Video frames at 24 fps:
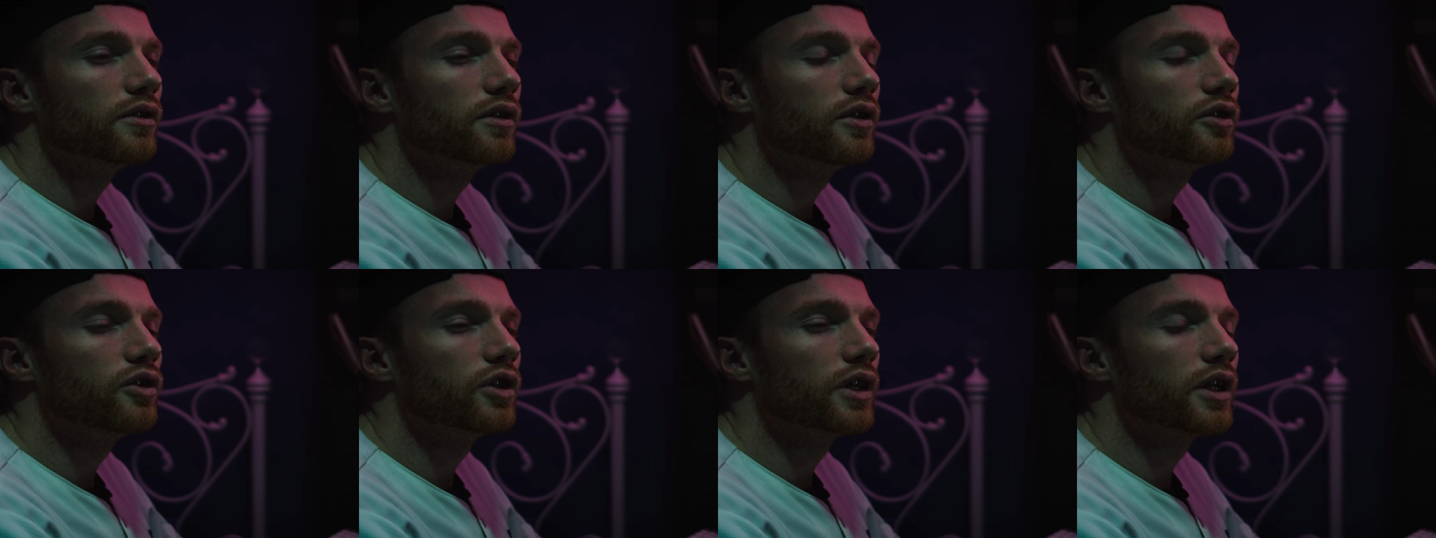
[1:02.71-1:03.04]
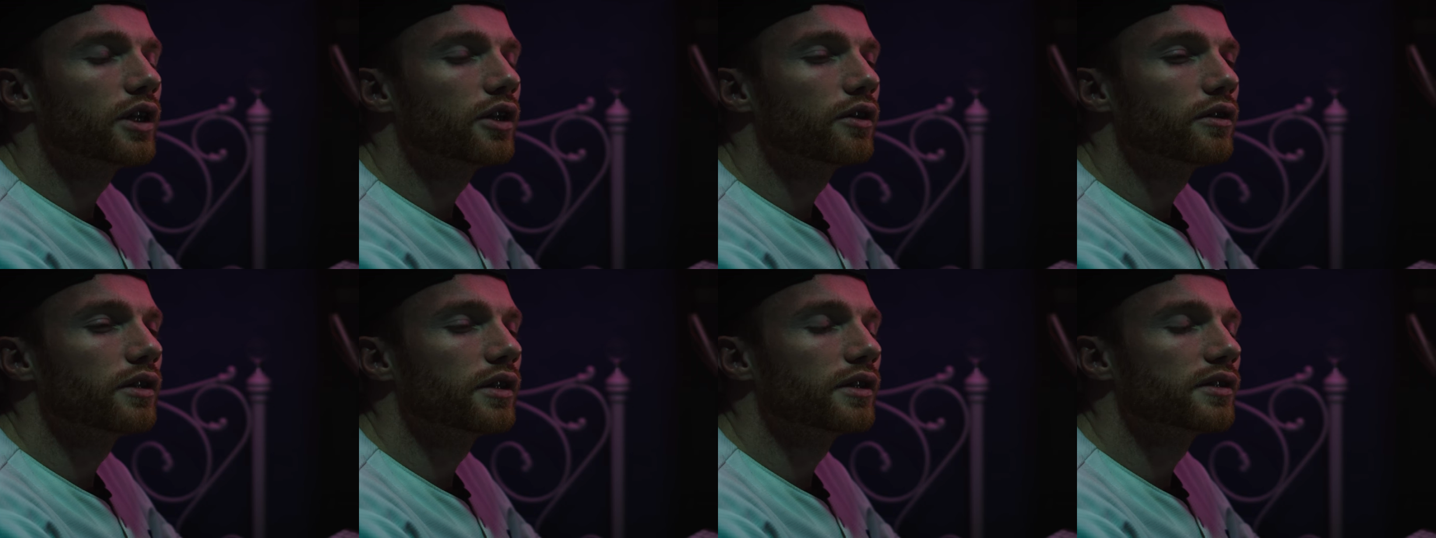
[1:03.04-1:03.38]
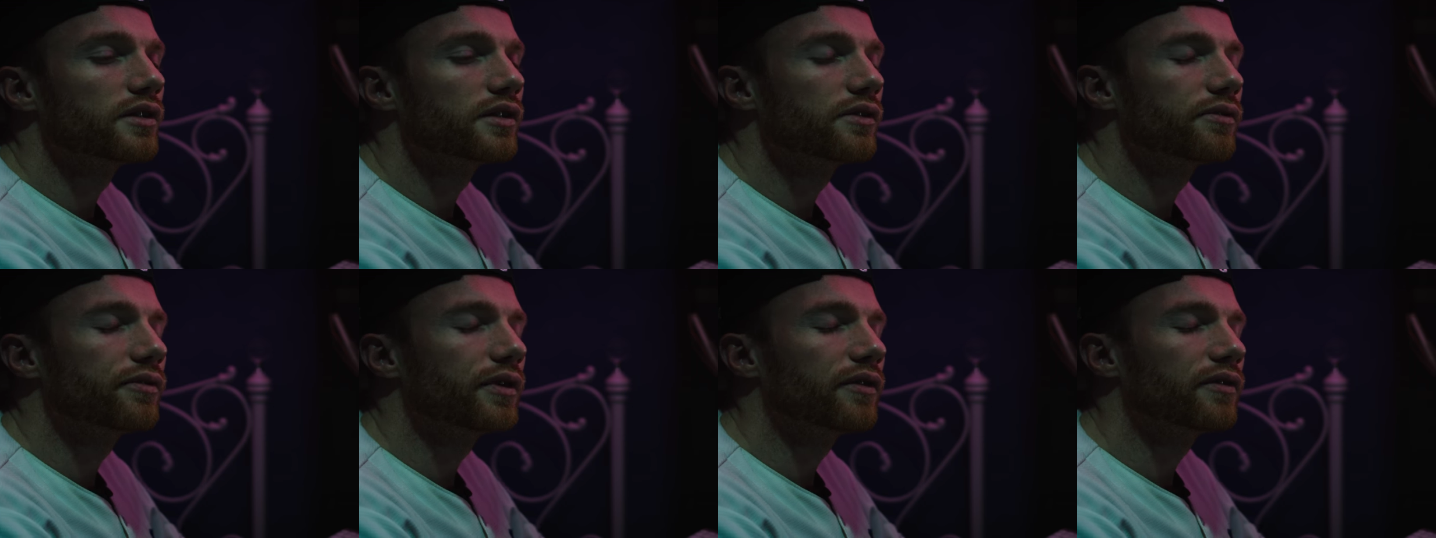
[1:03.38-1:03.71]
your
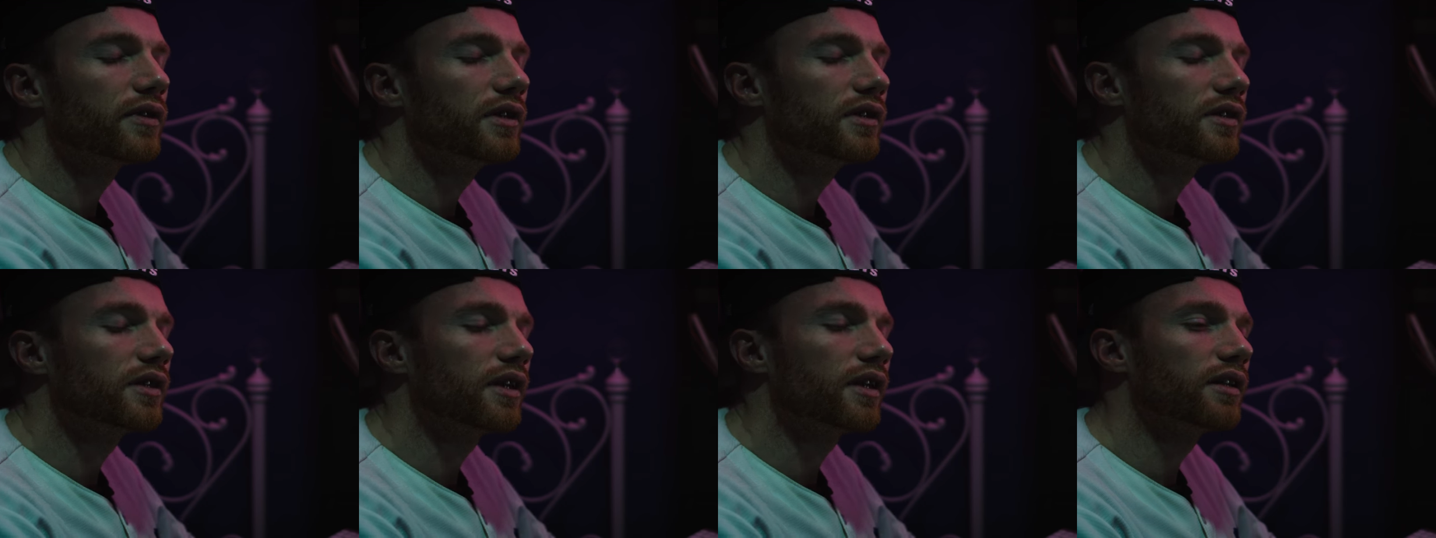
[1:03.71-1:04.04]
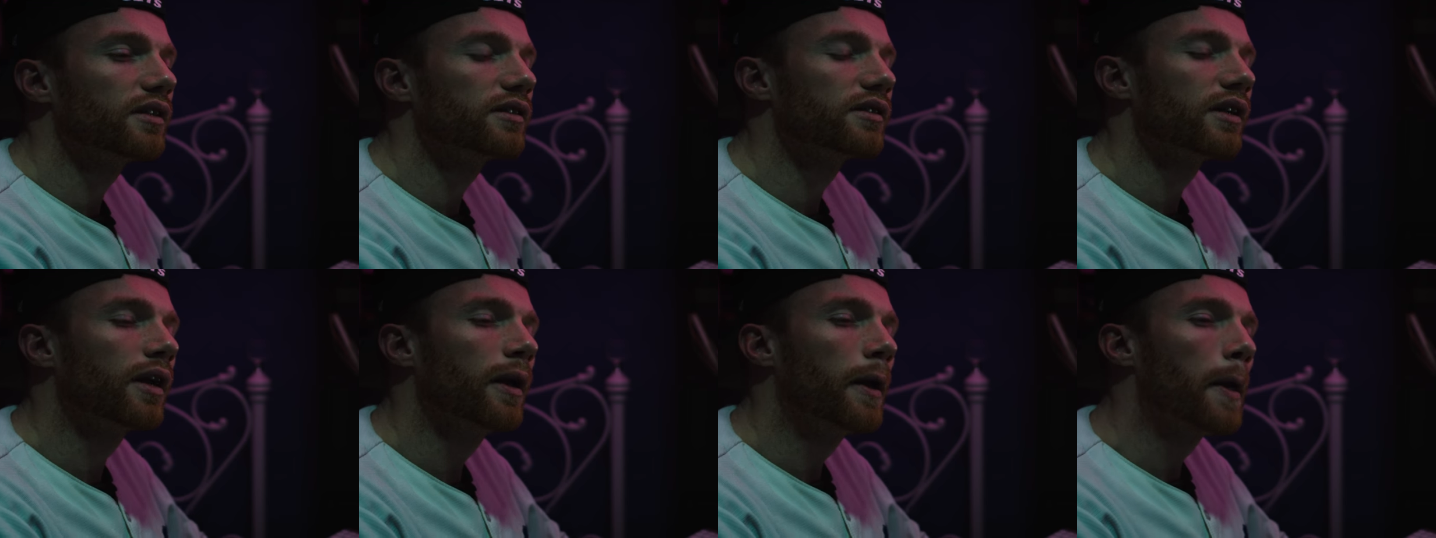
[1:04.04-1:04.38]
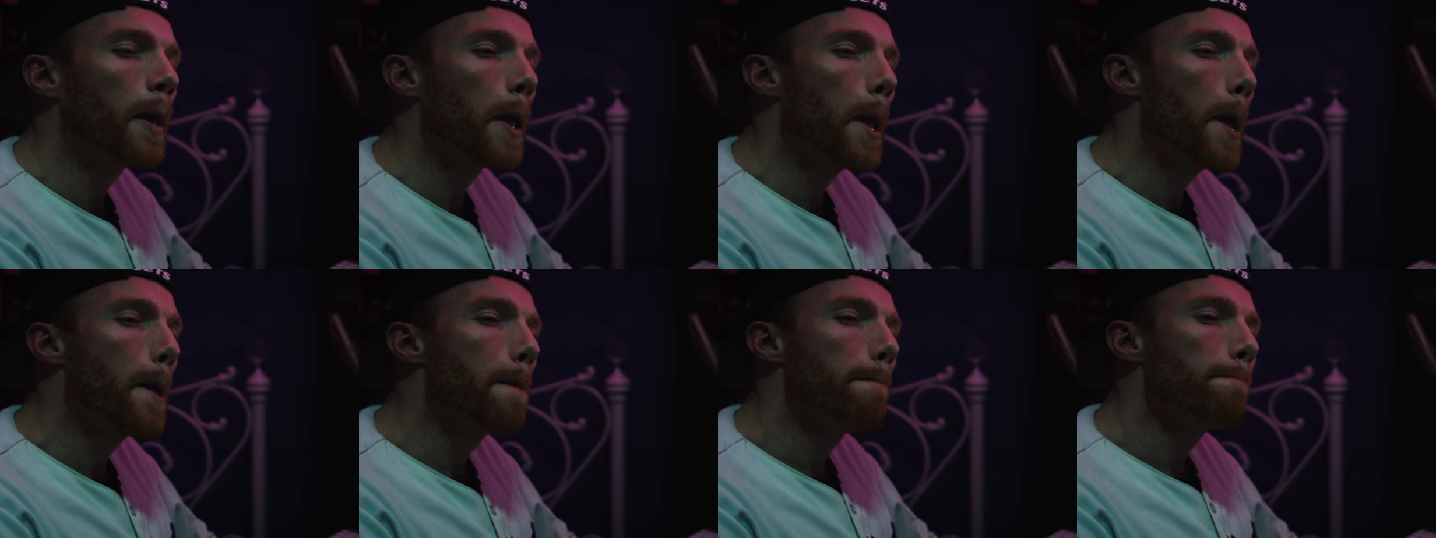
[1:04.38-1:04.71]
G-Units, the 50 Cent,
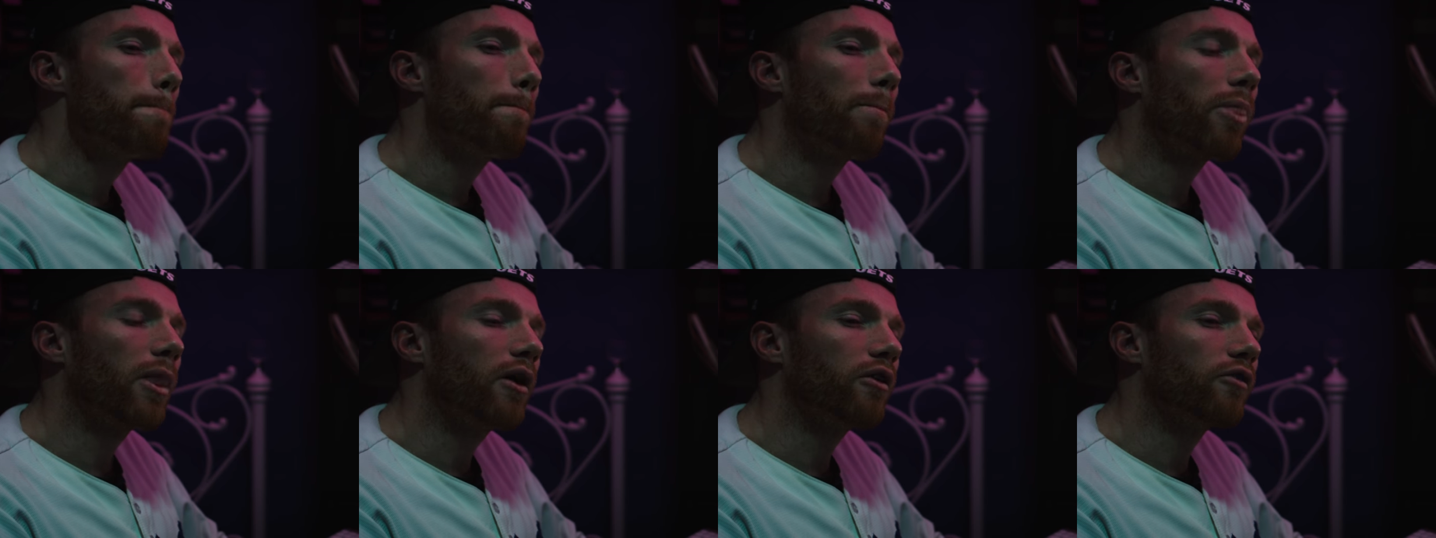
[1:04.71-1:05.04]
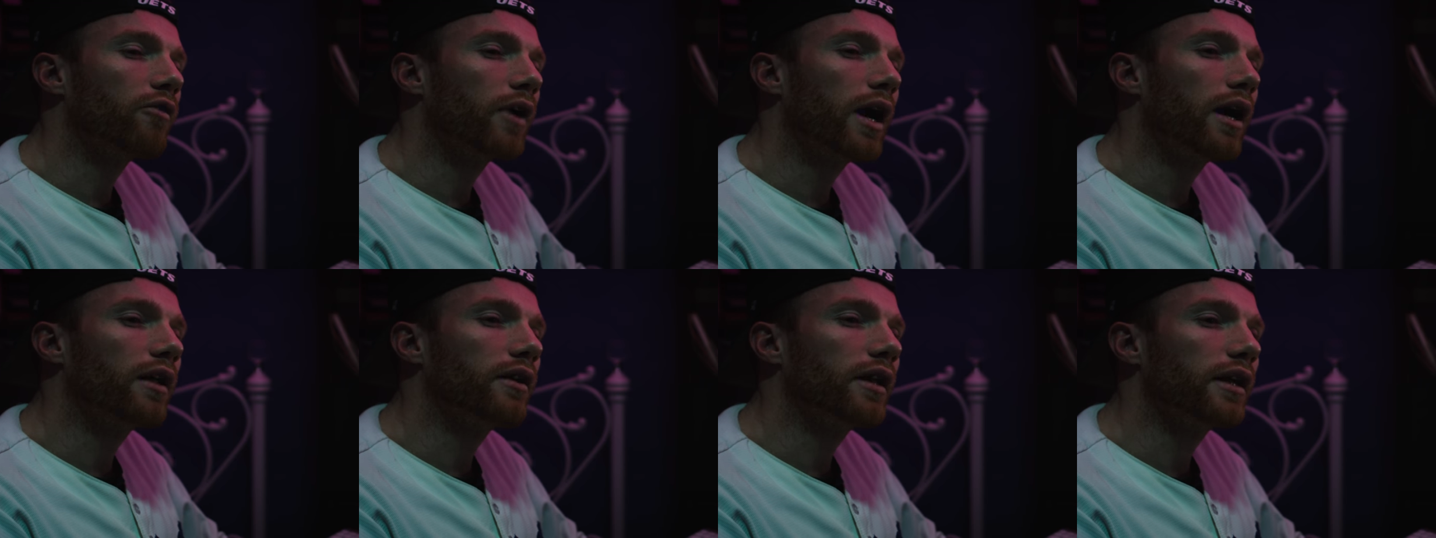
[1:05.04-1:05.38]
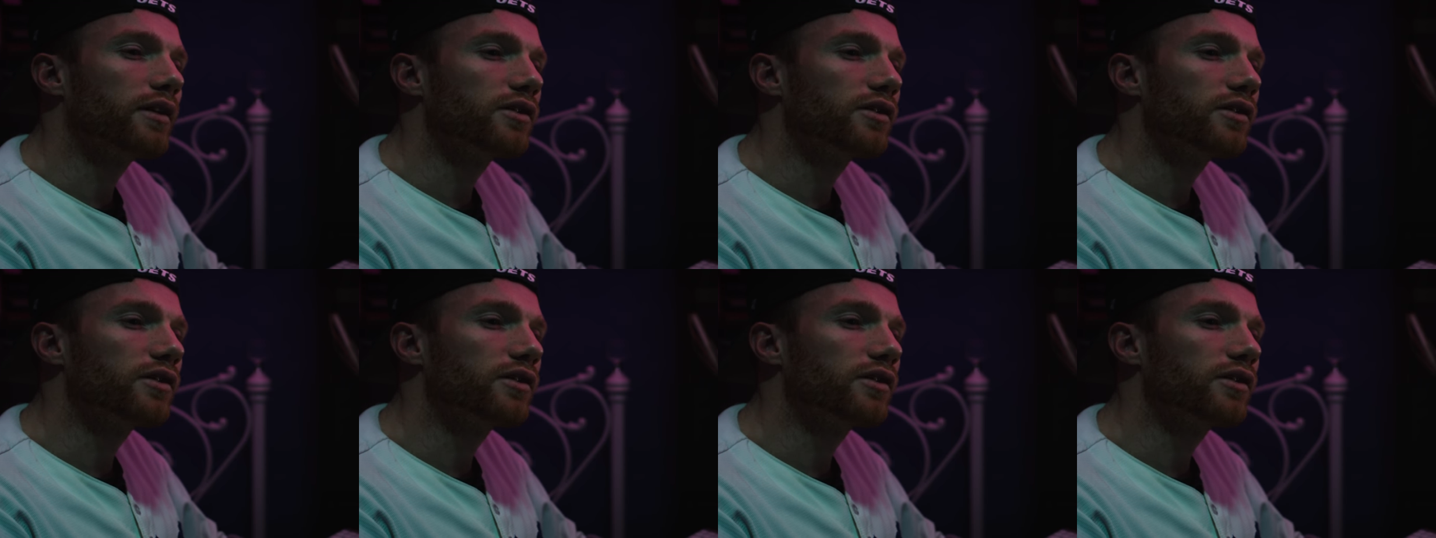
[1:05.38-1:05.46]
around